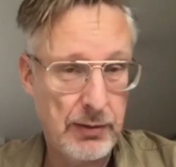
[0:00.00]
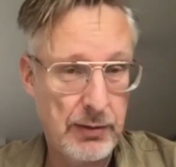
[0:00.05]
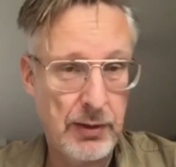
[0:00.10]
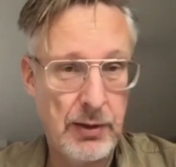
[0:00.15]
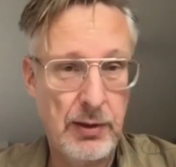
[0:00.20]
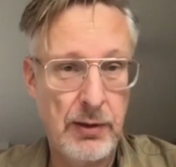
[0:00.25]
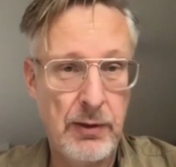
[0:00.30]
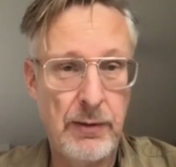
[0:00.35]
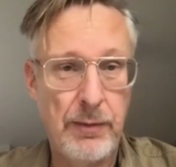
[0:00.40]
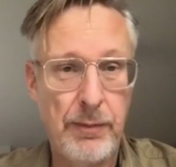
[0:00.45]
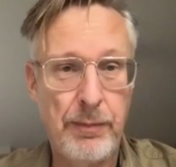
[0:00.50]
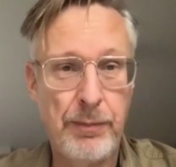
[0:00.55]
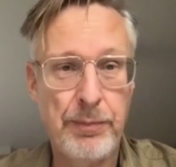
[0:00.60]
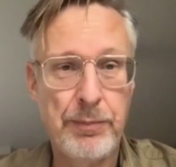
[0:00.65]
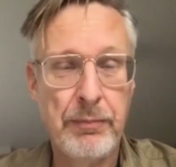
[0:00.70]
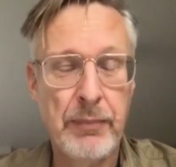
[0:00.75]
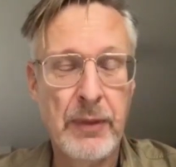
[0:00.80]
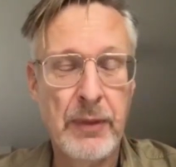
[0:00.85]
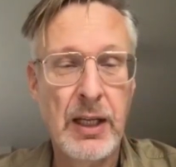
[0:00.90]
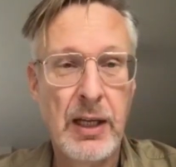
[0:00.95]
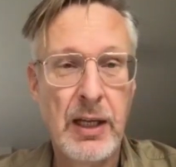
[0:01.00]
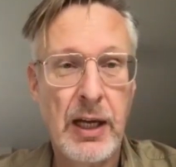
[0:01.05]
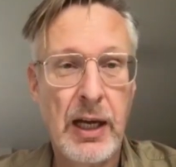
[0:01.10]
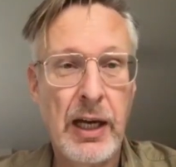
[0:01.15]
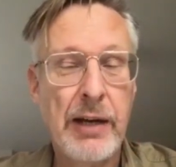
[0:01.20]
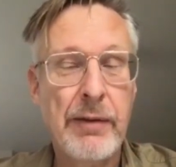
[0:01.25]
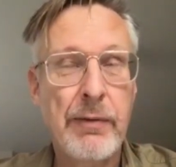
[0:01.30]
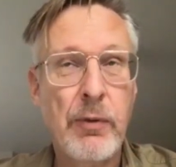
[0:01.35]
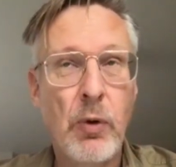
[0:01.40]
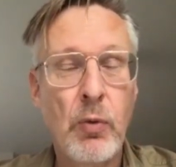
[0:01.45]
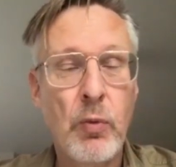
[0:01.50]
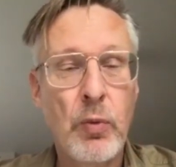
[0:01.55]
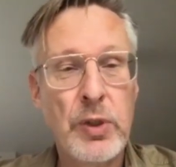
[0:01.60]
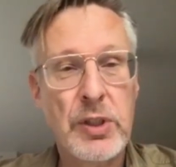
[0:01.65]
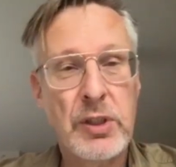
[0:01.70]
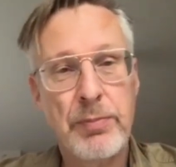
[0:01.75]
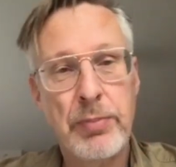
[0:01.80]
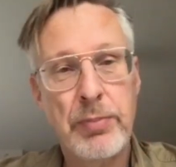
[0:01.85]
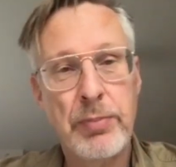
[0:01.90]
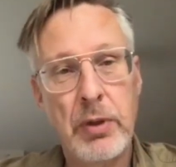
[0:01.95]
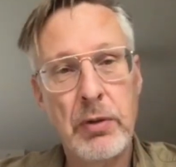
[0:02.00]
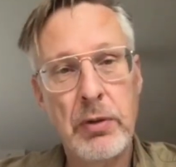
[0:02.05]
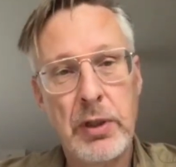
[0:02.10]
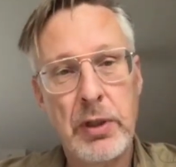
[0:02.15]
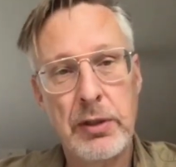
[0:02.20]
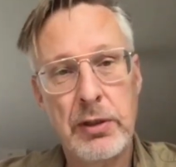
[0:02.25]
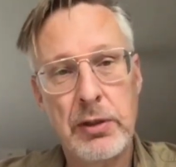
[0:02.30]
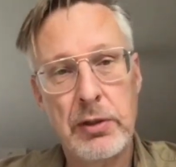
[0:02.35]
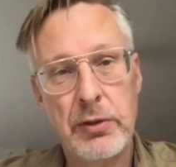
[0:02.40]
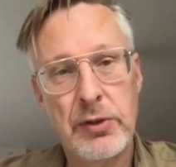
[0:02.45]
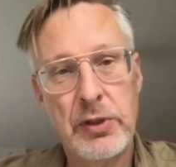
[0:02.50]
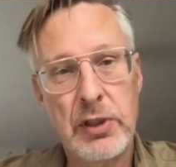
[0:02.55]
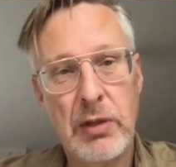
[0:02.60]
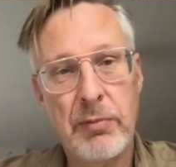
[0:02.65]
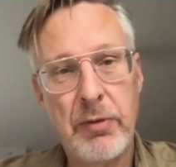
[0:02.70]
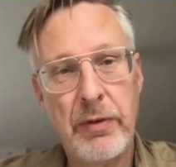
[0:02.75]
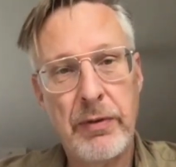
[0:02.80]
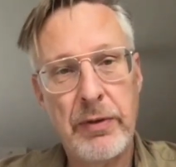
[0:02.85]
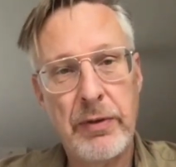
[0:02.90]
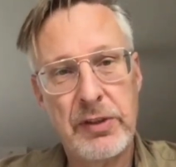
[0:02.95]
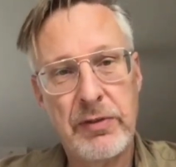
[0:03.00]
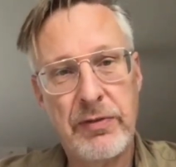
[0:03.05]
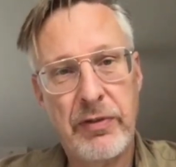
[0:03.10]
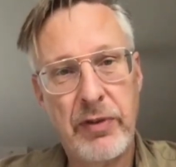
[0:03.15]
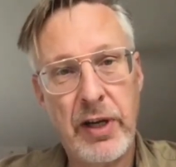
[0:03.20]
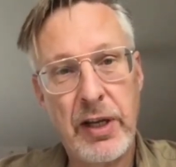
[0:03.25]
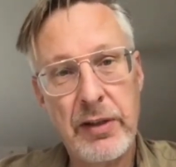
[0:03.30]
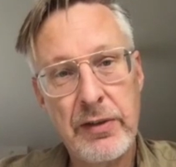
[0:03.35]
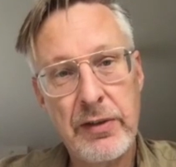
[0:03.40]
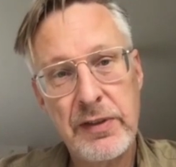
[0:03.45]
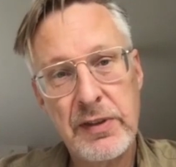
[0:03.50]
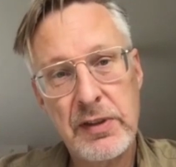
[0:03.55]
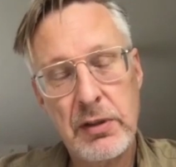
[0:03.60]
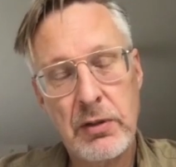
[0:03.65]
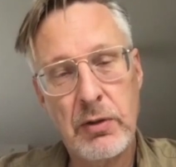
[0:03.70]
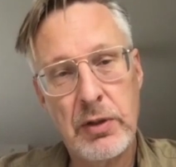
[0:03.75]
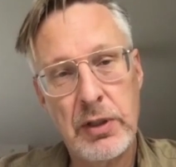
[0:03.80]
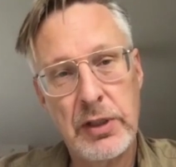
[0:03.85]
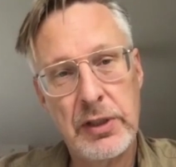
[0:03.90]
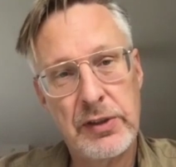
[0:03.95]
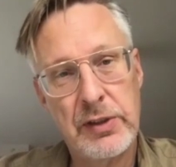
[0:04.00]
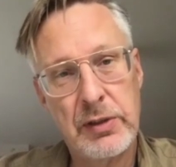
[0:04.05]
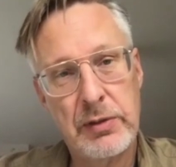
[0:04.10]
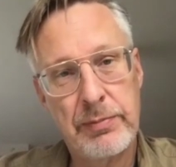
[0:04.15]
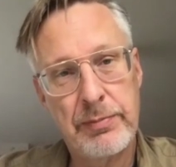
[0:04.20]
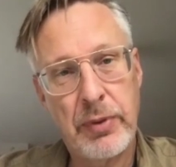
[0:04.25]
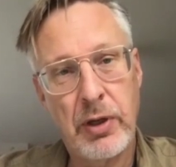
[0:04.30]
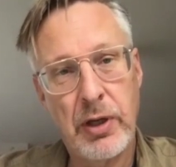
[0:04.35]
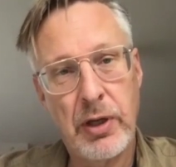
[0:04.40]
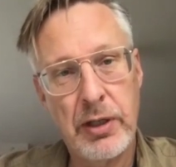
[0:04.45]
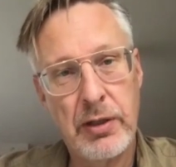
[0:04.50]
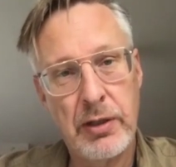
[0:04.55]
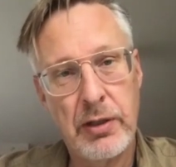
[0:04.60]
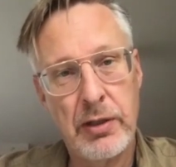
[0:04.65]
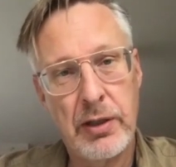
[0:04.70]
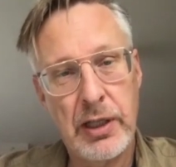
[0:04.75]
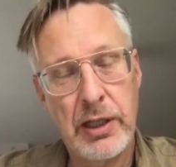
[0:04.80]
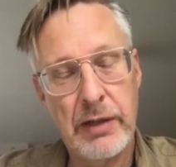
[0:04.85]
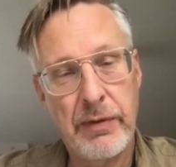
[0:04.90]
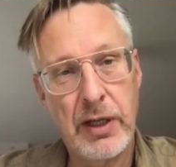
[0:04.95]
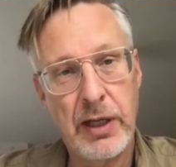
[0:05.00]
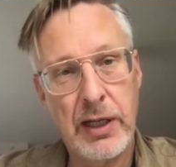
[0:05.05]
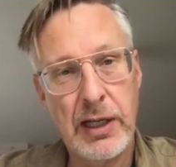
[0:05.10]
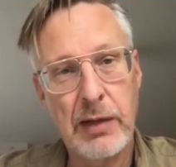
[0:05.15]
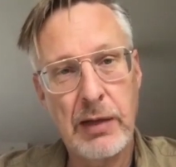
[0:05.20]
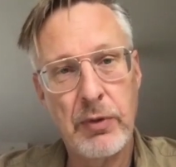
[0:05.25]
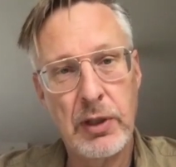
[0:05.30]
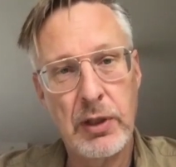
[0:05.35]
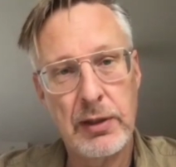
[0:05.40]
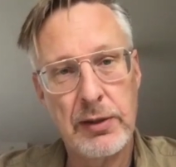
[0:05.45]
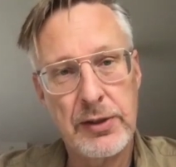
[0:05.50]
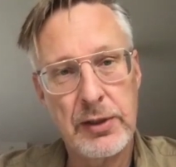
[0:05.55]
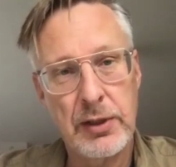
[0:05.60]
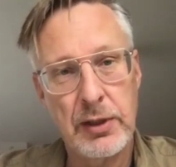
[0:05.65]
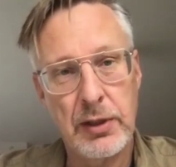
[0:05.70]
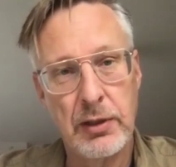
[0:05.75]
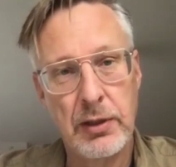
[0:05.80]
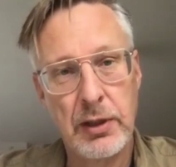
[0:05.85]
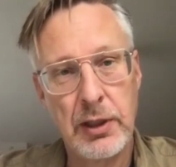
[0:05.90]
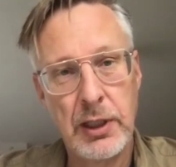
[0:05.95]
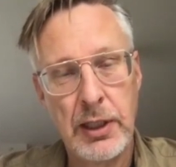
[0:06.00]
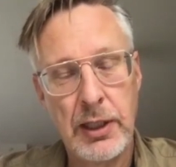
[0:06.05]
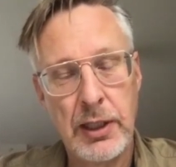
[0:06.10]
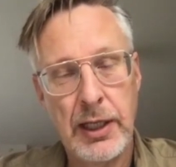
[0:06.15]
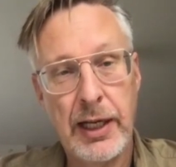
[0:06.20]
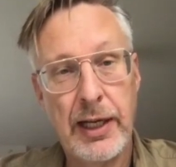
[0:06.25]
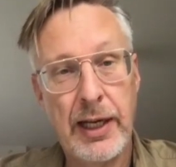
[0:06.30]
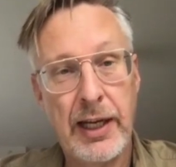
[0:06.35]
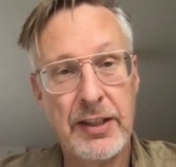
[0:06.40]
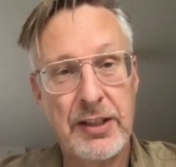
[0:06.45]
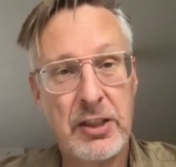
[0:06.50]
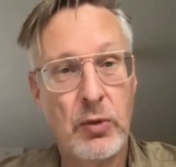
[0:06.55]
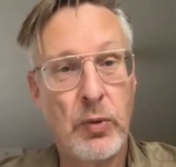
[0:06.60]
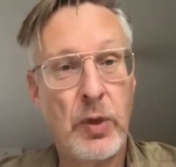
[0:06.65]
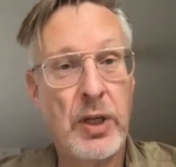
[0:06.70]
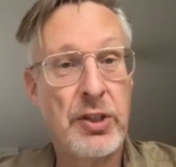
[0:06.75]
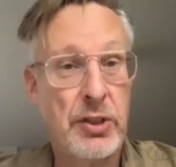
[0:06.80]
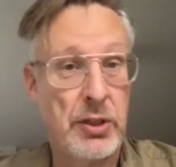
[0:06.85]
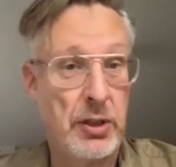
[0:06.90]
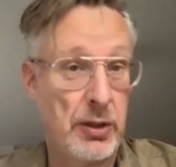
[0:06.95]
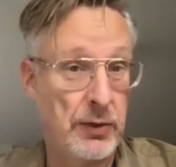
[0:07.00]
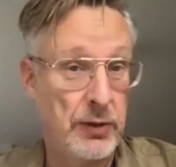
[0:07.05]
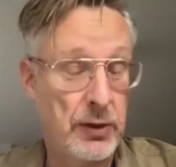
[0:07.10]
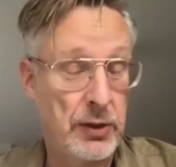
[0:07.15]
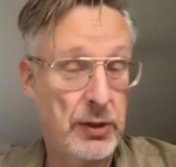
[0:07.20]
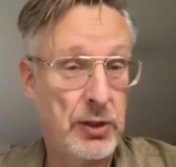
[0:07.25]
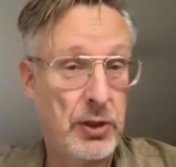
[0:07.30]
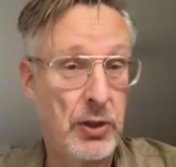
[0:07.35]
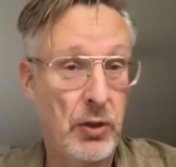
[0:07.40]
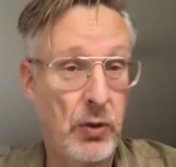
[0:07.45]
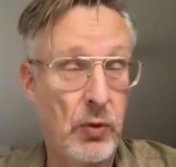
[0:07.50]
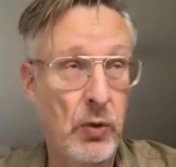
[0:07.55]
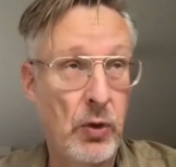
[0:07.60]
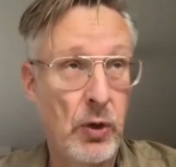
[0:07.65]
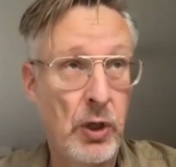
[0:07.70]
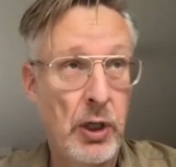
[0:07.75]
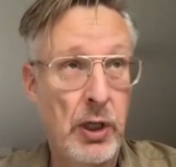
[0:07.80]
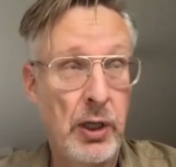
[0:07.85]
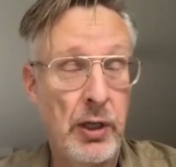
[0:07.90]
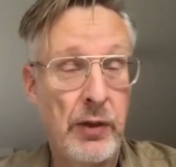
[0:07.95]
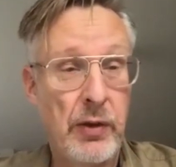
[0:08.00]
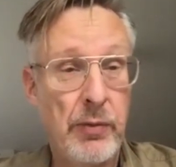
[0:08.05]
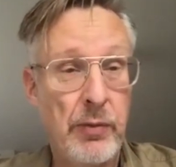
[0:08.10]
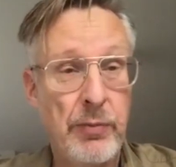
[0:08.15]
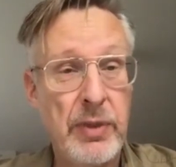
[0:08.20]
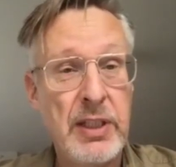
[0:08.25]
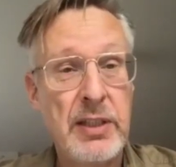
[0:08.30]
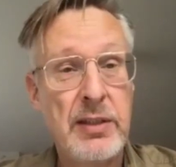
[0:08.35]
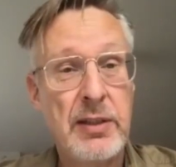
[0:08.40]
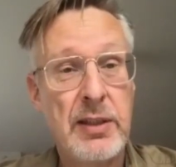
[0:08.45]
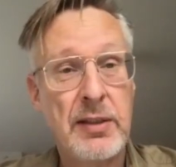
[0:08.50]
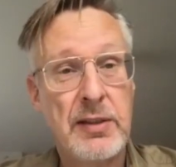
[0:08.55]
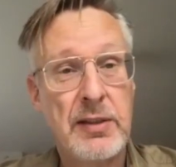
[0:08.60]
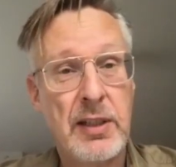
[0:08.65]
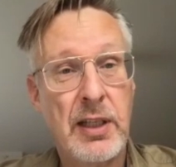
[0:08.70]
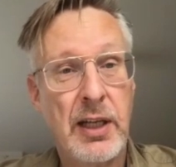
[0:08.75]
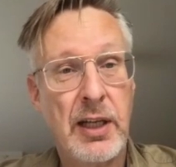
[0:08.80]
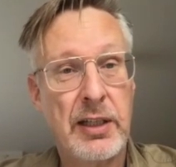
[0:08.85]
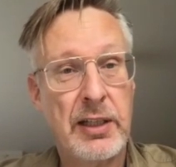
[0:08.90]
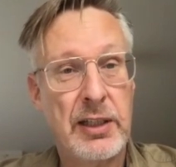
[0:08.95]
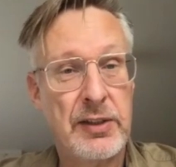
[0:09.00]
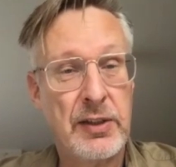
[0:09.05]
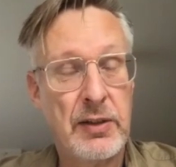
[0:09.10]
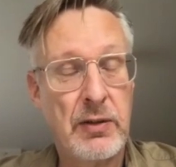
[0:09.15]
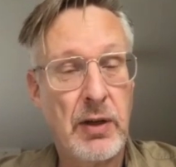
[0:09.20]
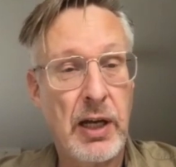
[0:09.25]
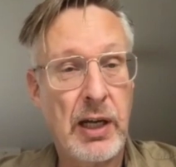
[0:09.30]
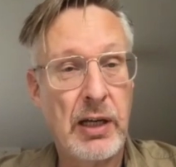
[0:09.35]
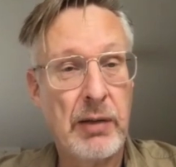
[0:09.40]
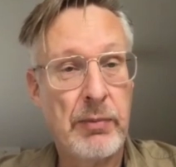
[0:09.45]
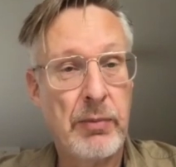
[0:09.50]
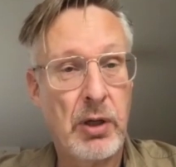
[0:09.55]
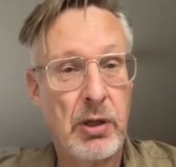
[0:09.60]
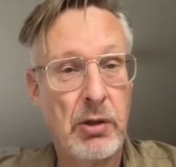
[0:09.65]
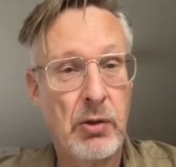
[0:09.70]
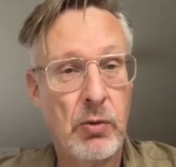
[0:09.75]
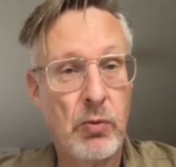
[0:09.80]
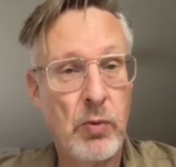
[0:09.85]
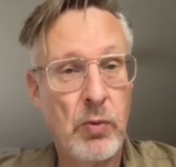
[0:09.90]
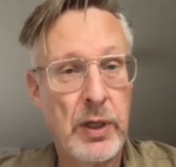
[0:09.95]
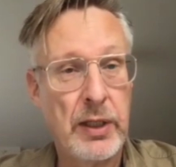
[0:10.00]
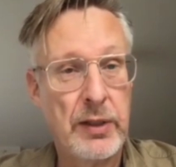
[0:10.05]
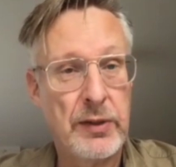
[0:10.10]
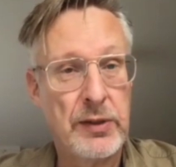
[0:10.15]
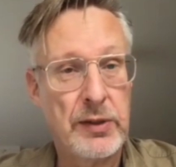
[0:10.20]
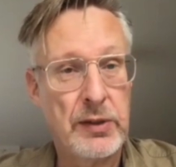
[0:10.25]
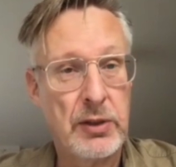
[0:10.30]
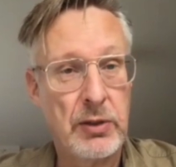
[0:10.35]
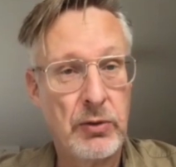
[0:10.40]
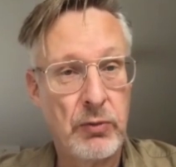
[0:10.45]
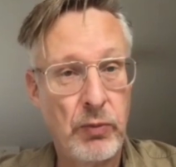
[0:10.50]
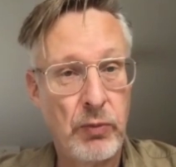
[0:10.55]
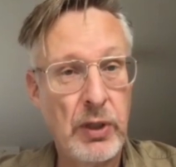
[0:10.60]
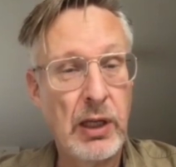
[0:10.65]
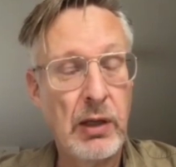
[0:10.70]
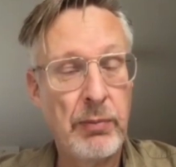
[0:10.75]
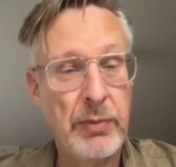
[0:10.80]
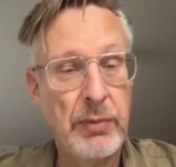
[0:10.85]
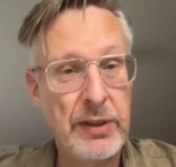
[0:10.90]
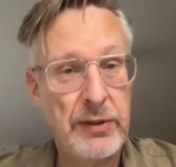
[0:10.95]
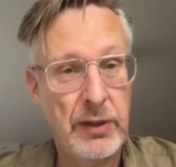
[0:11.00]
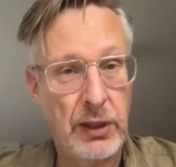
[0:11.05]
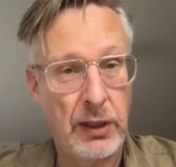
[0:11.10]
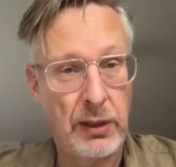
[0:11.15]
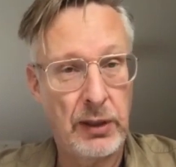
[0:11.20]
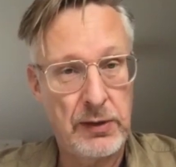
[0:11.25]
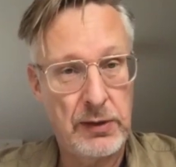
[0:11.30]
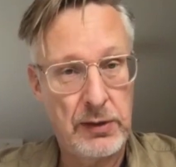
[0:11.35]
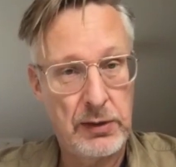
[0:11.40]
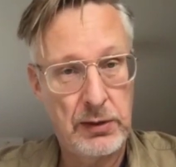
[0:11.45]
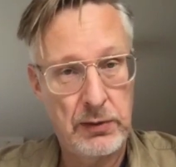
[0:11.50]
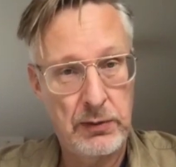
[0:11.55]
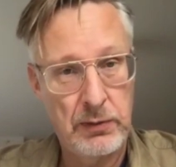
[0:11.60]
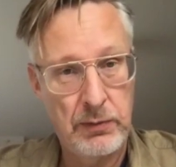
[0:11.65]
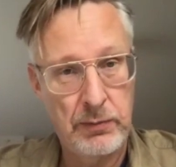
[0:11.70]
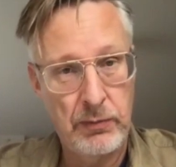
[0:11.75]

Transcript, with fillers: Um, I've always spoken to some of his friends or his partner, Eva Gabrielsson, and asked questions. So the meetings that I describe are always real meetings.